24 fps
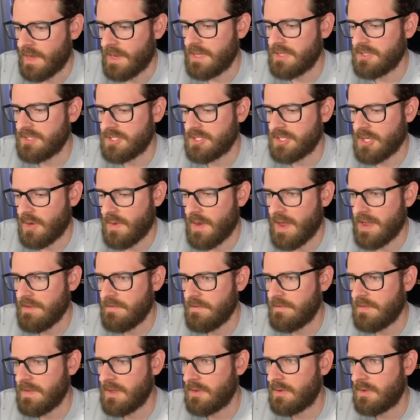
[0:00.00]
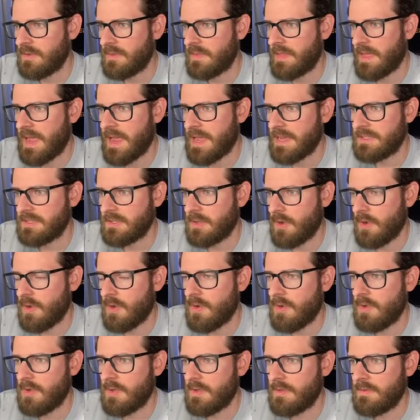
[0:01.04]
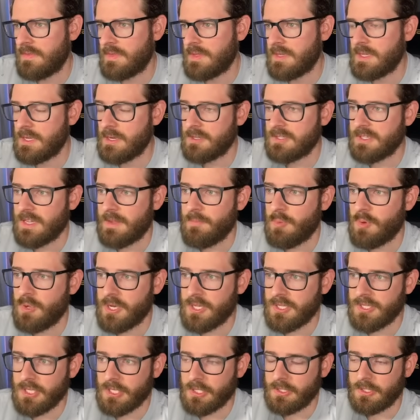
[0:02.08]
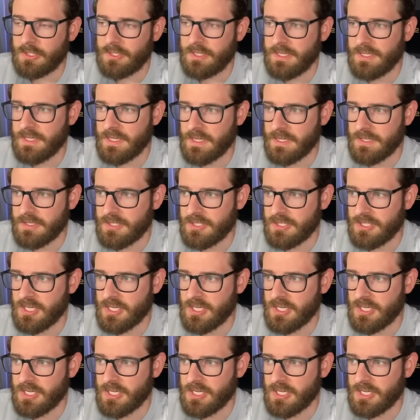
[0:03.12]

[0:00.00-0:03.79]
And so I feel that all of the years I put into learning this